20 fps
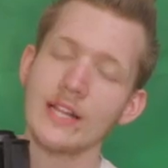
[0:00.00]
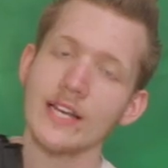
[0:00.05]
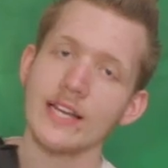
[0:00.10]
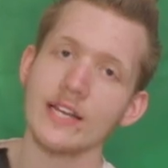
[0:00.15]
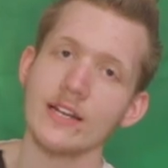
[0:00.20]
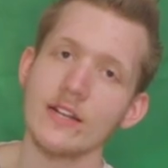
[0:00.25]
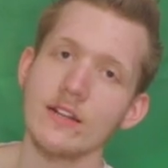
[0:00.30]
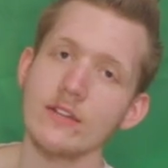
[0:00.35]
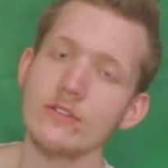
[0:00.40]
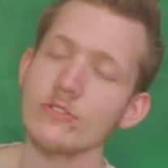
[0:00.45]
I
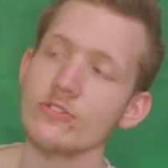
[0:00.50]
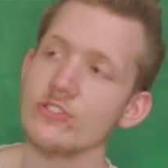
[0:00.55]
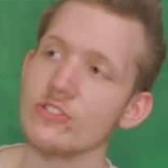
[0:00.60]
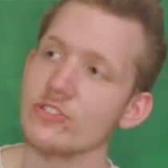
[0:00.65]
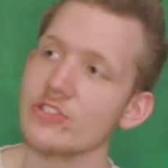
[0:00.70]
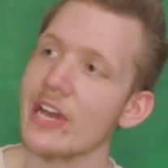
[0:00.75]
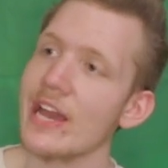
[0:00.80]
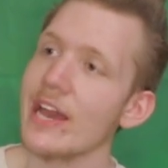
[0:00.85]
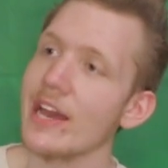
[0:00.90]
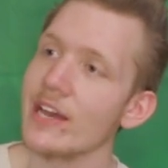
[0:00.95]
can
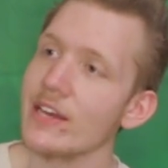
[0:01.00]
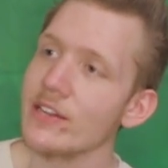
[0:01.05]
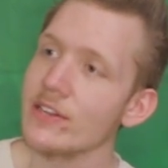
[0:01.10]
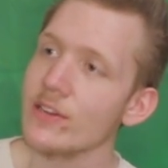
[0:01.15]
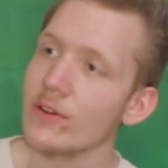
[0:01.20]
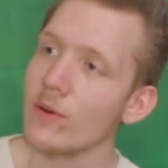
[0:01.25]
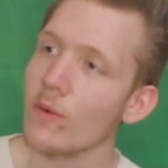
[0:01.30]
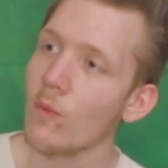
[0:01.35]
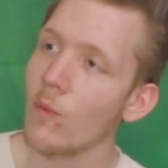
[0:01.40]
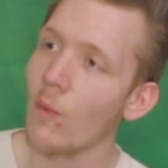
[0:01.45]

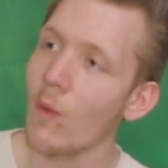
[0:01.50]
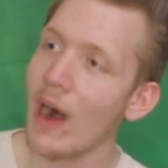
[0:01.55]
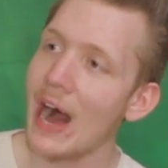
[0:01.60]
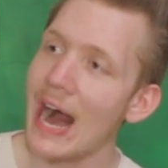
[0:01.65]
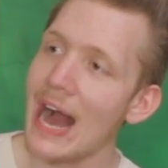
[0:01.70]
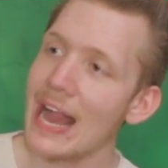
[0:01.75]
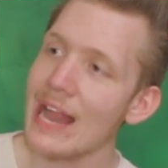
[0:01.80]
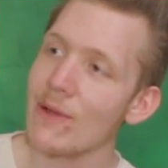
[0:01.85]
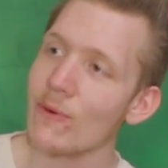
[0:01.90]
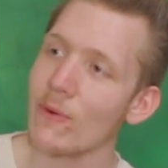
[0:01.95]
understand
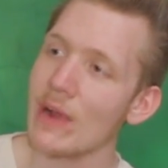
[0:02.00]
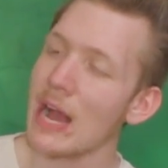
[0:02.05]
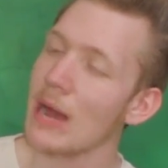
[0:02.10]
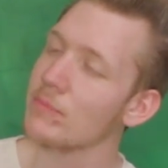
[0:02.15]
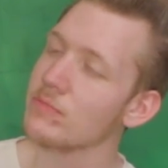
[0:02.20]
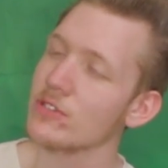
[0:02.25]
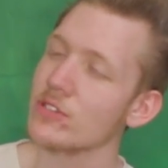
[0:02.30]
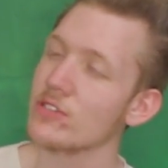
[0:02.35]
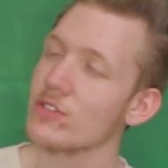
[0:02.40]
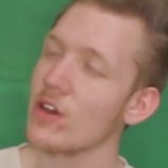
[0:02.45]
why
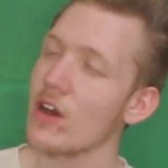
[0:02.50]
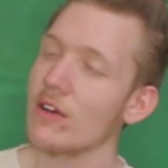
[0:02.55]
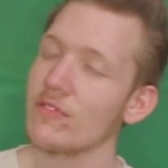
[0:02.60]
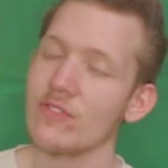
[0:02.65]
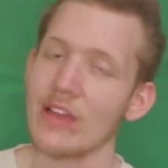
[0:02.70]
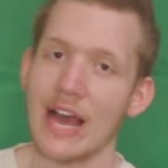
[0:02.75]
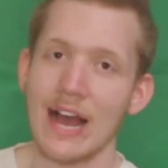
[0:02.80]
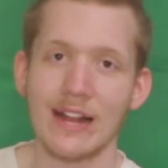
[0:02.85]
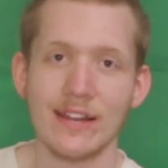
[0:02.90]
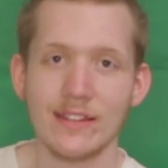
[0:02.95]

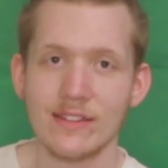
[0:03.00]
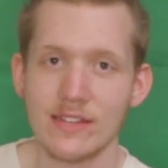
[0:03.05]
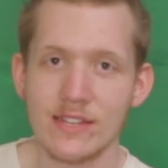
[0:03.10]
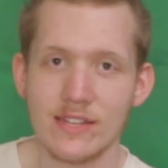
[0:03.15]
Raptisoft added